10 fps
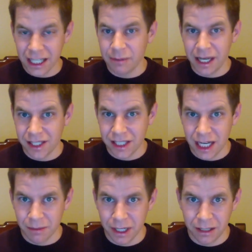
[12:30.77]
buy this
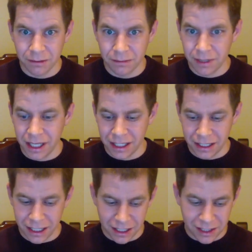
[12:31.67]
camera
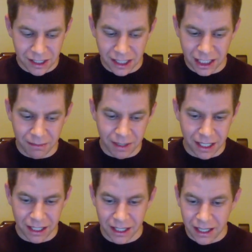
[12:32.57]
and suddenly
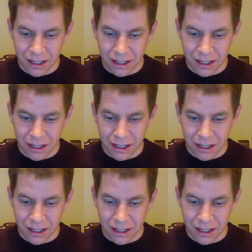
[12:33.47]
be